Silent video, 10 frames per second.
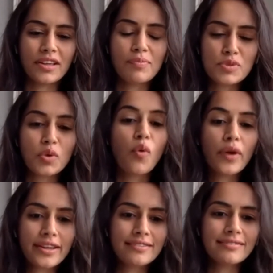keeps you
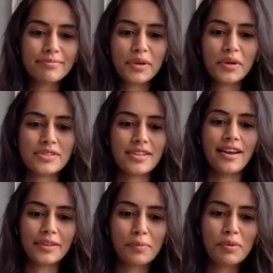going, because
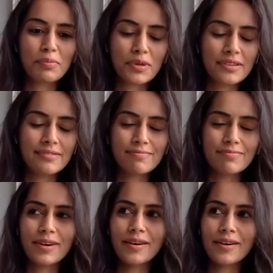there are other people
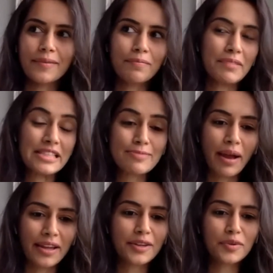
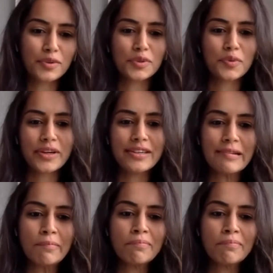inspiring you to do it.